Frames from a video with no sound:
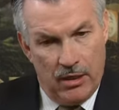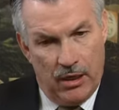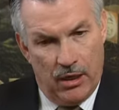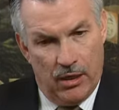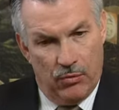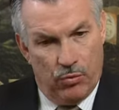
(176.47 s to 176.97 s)

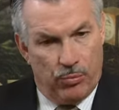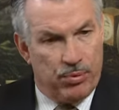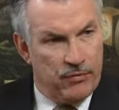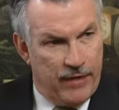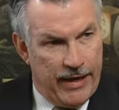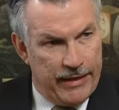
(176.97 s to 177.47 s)
uh, we're
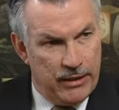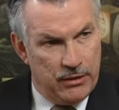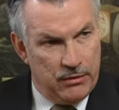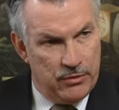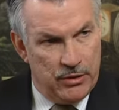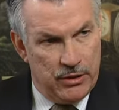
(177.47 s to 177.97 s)

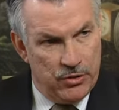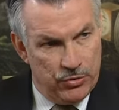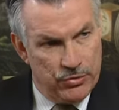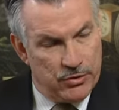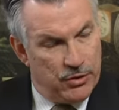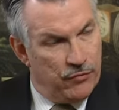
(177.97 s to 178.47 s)
providing the
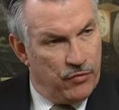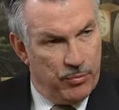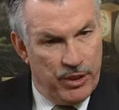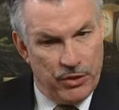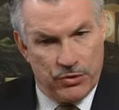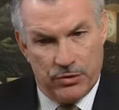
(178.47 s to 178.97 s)
news and
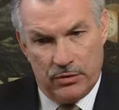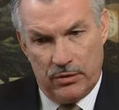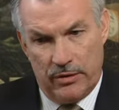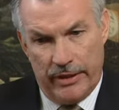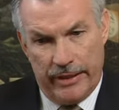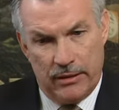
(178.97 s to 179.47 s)
information
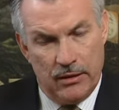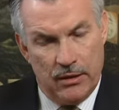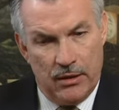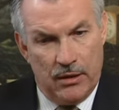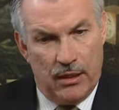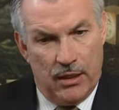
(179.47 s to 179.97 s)
that
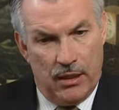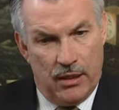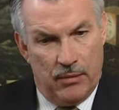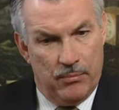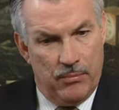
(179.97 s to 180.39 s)
uh,